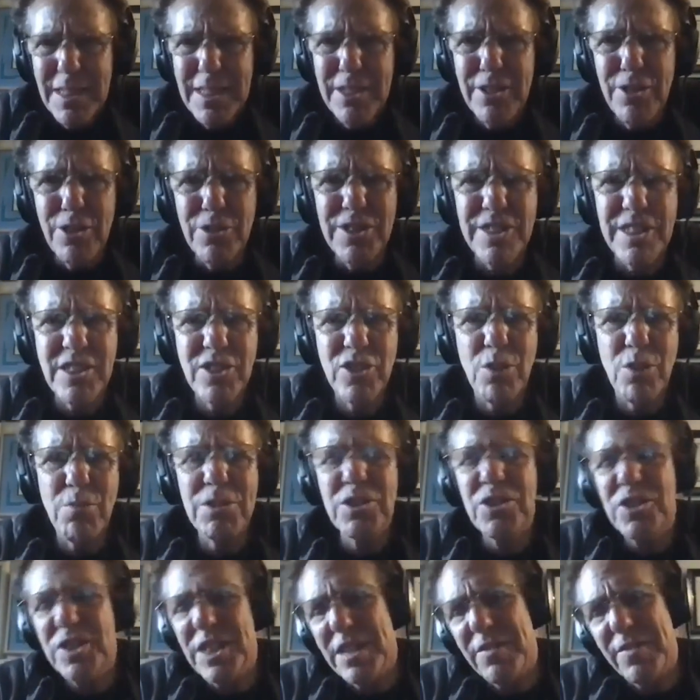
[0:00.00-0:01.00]
you know, I see so
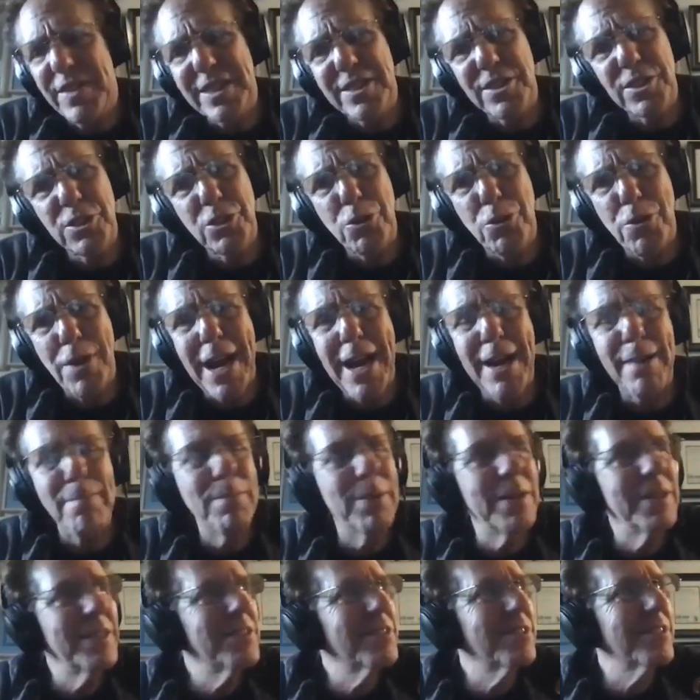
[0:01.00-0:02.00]
much TV as
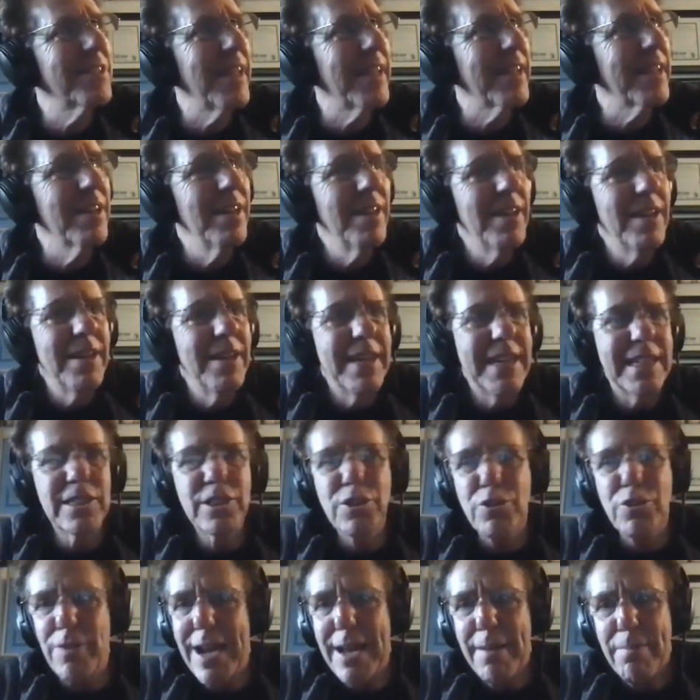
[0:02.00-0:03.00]
crap, and it's like
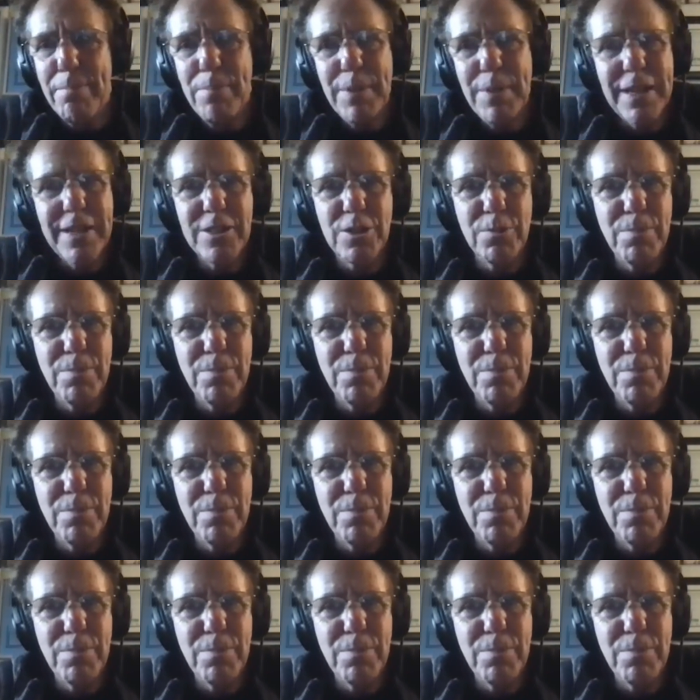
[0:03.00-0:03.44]
it's crap because